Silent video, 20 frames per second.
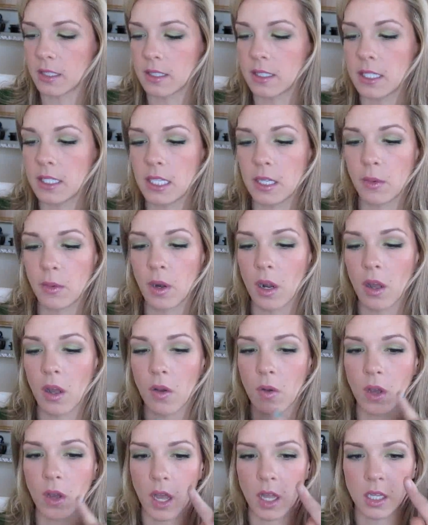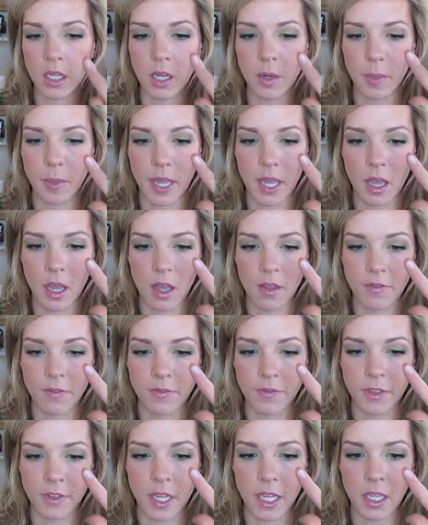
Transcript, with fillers: zero color payoff.